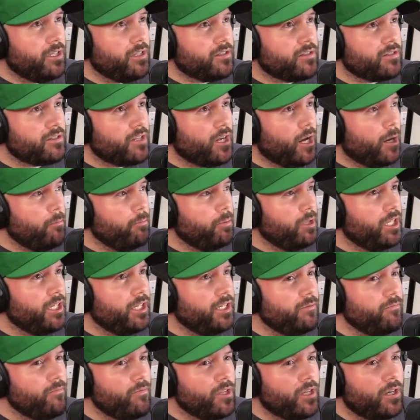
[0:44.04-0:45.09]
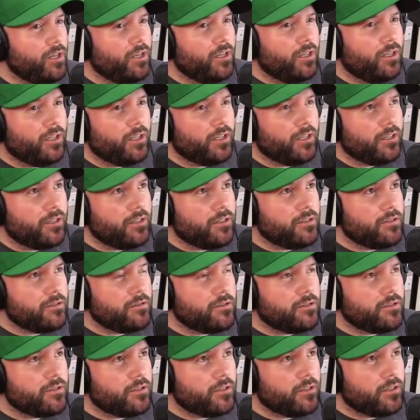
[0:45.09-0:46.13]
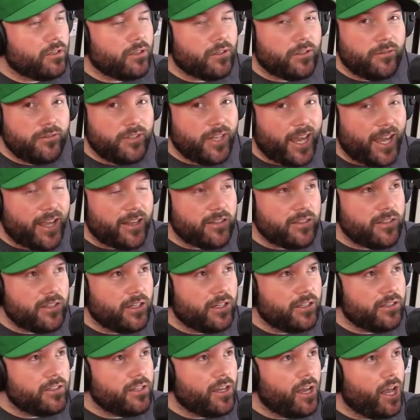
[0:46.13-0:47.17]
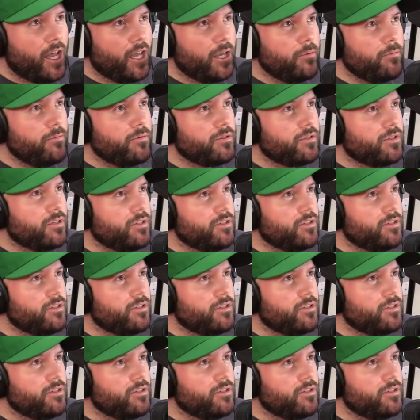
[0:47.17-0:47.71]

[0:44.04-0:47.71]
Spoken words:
He's tumbling. He's dancing at times.